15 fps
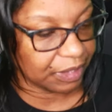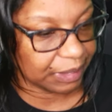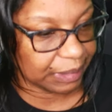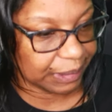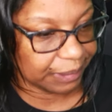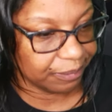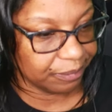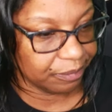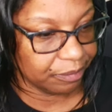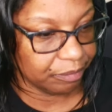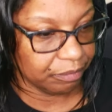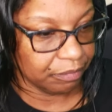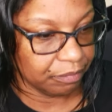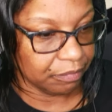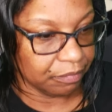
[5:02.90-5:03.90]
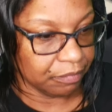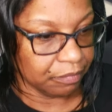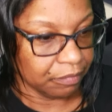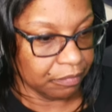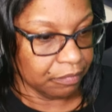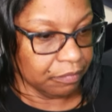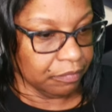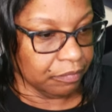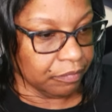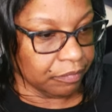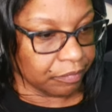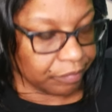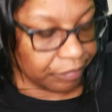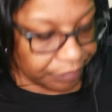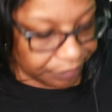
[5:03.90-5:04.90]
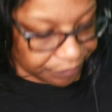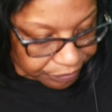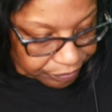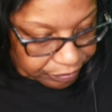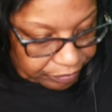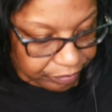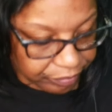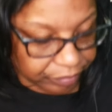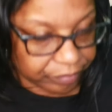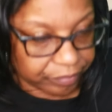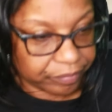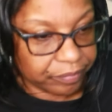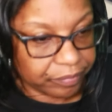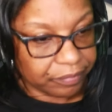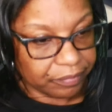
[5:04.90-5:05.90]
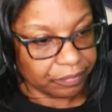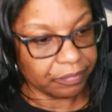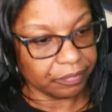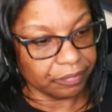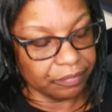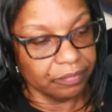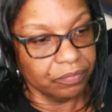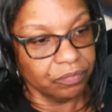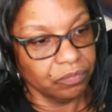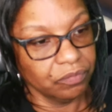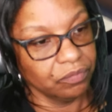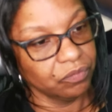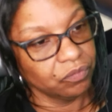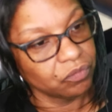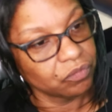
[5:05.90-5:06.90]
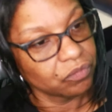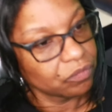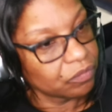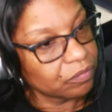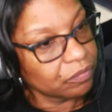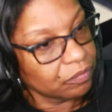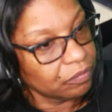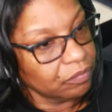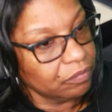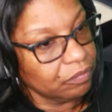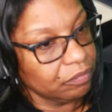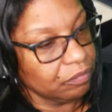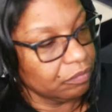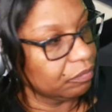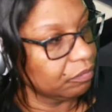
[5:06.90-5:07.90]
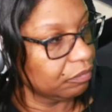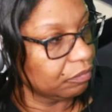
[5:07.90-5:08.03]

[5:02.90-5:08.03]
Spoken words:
No words are spoken by the person on screen.